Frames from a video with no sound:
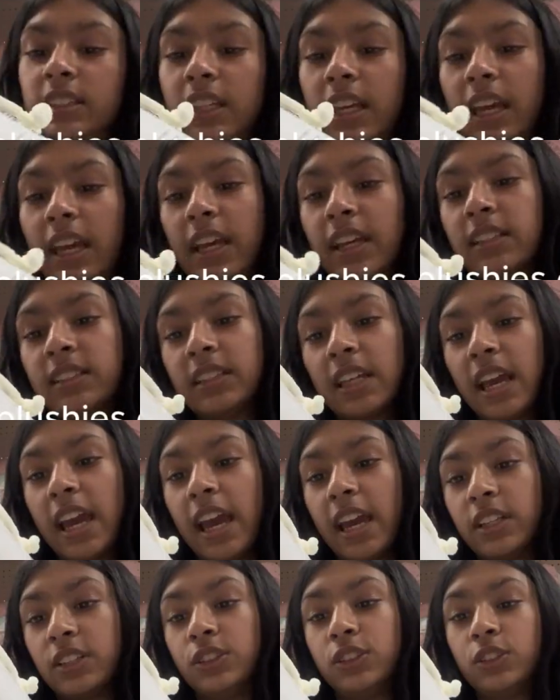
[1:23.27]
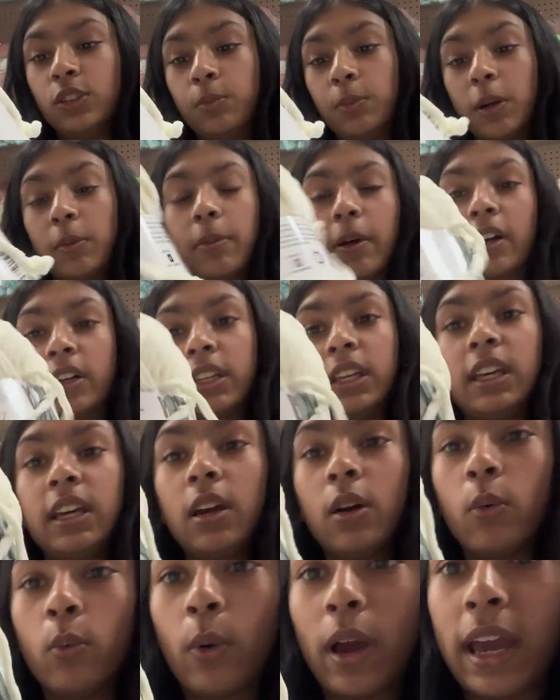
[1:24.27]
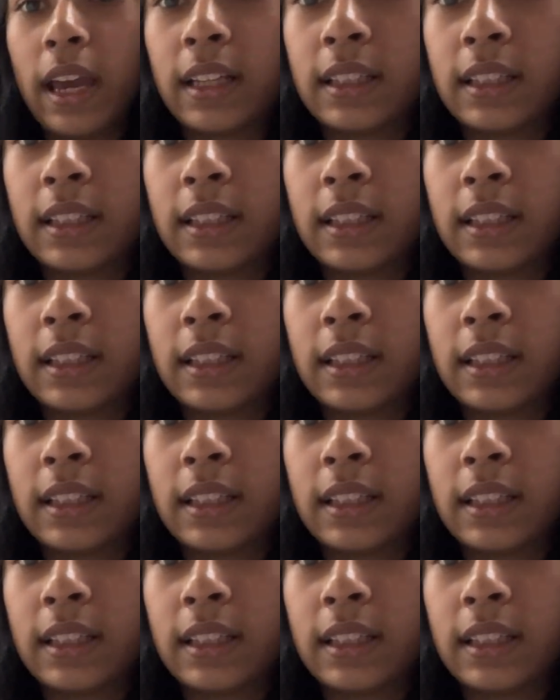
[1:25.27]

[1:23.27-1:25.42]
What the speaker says: is a super bulky weight